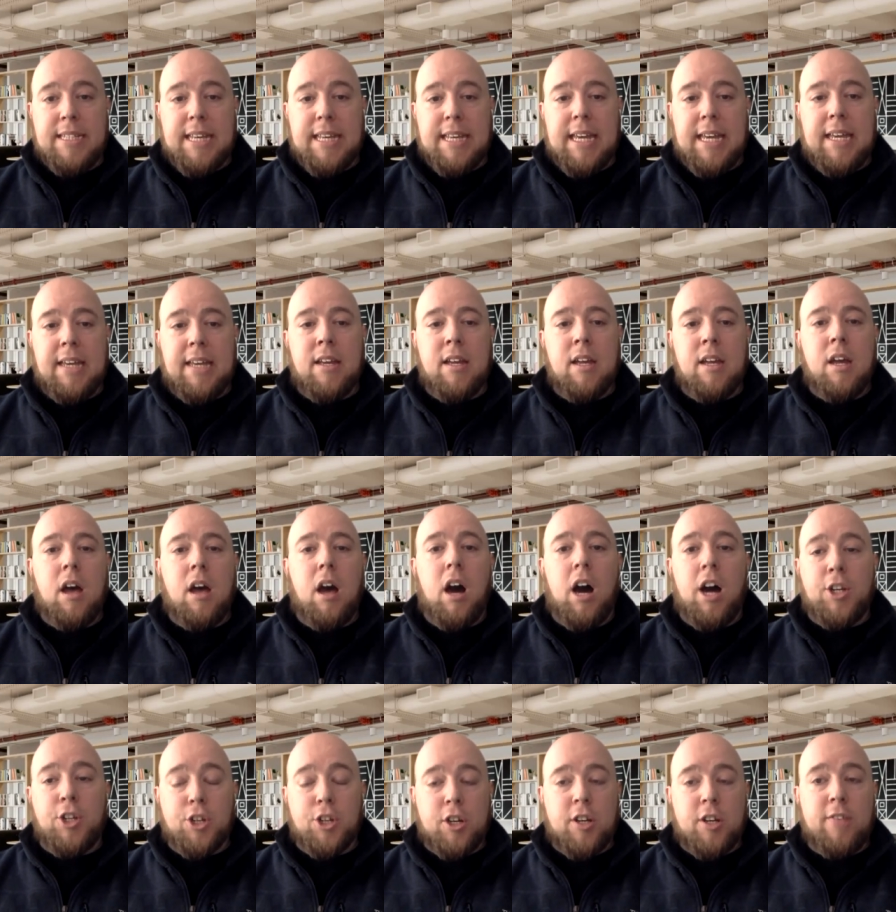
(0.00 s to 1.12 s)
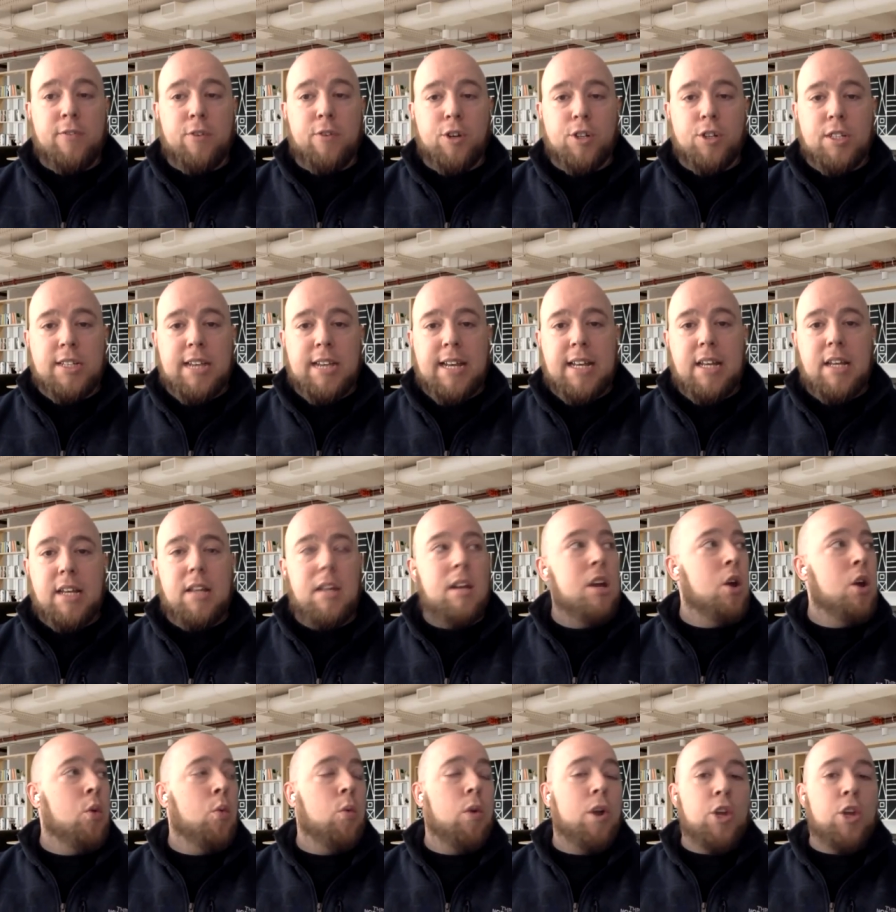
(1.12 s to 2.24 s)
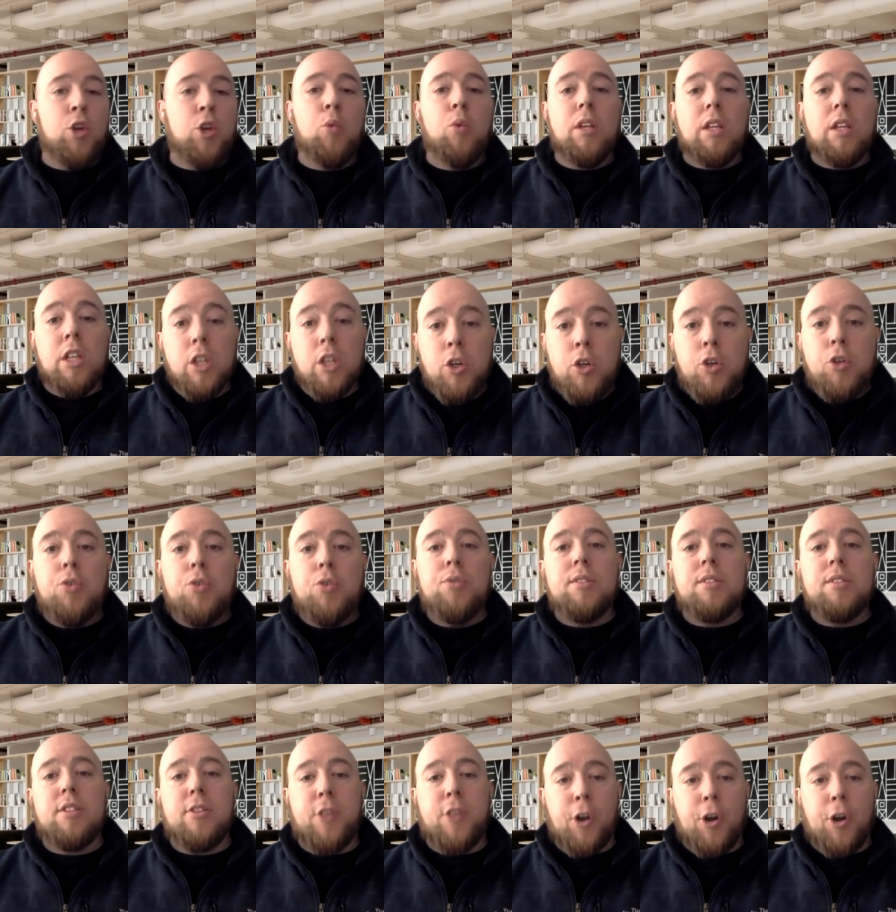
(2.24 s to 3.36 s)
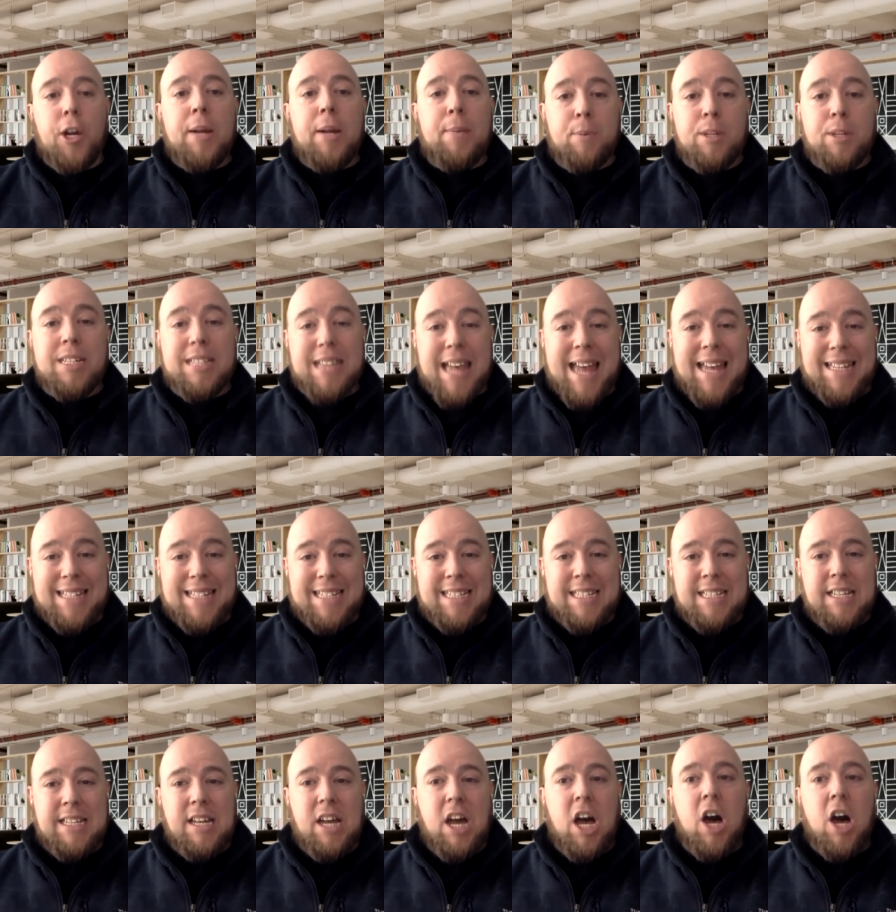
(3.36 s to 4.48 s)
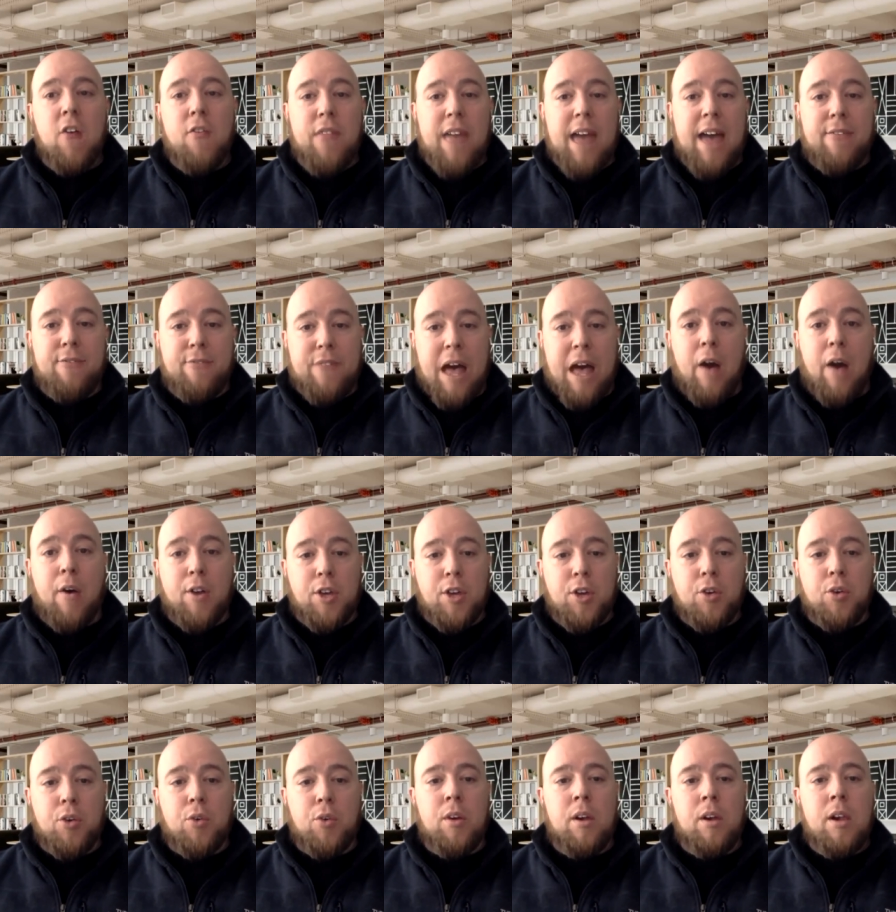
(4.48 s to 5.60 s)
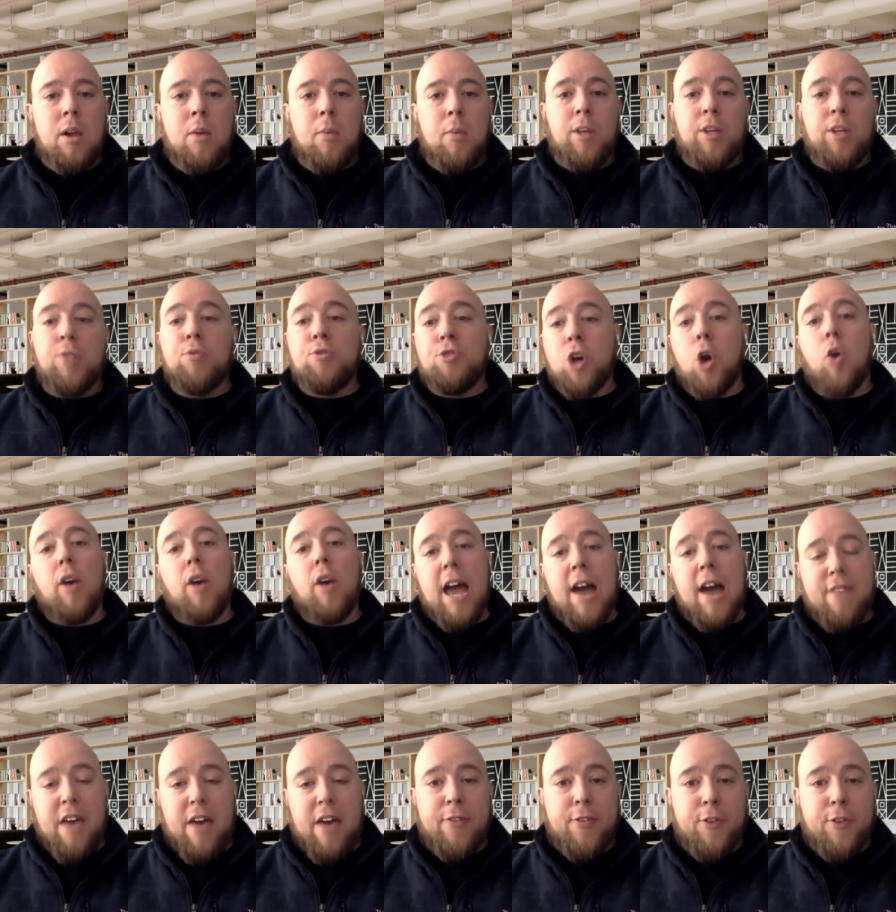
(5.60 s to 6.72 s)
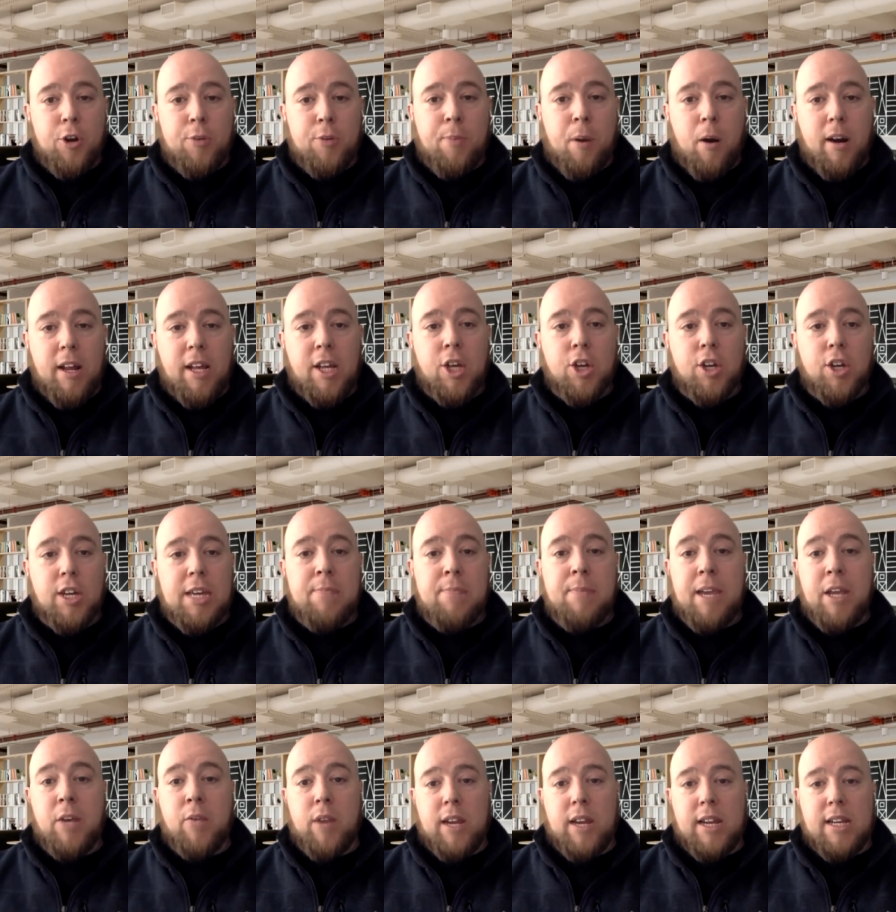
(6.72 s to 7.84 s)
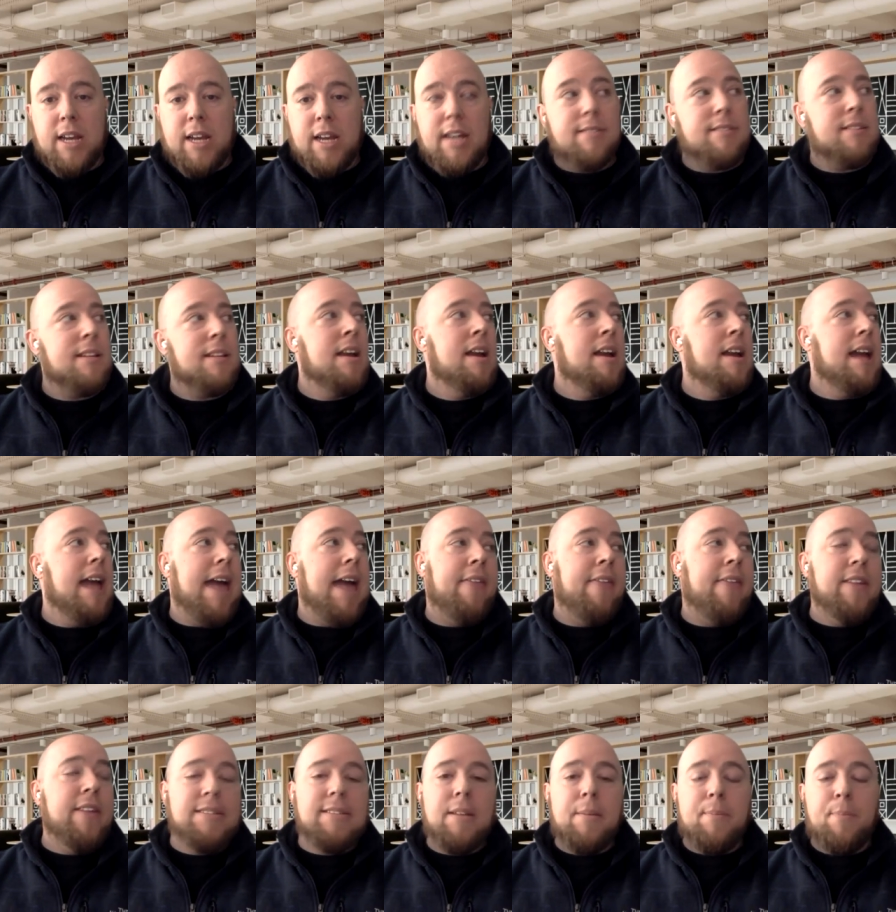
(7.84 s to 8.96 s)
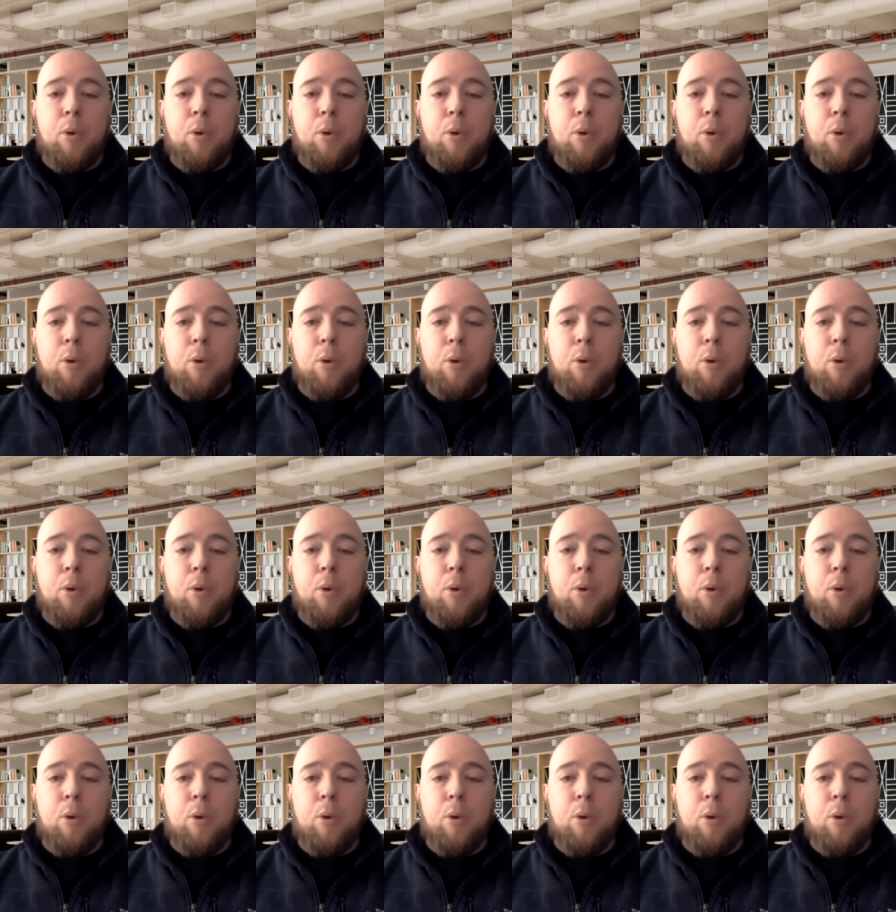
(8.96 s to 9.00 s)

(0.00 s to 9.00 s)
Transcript: discrepancy on your conversion data, where you will lose 30% of that value when you don't have that third-party cookie being recognized.